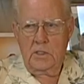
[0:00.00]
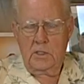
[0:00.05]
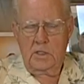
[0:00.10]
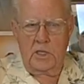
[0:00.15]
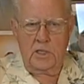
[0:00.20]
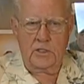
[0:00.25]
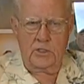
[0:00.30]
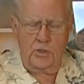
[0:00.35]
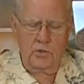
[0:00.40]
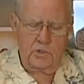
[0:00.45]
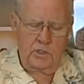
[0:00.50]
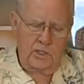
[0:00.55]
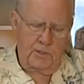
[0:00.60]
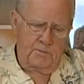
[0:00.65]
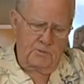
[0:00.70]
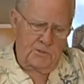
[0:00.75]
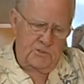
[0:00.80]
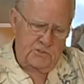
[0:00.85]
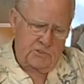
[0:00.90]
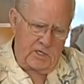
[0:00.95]
and you keep
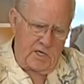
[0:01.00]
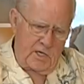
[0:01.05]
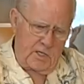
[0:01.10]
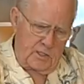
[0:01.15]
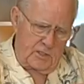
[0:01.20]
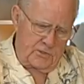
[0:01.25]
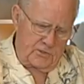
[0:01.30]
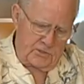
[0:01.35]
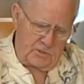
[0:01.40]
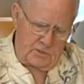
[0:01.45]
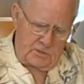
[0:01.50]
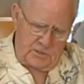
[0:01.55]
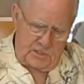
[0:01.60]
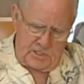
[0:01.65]
the stylus on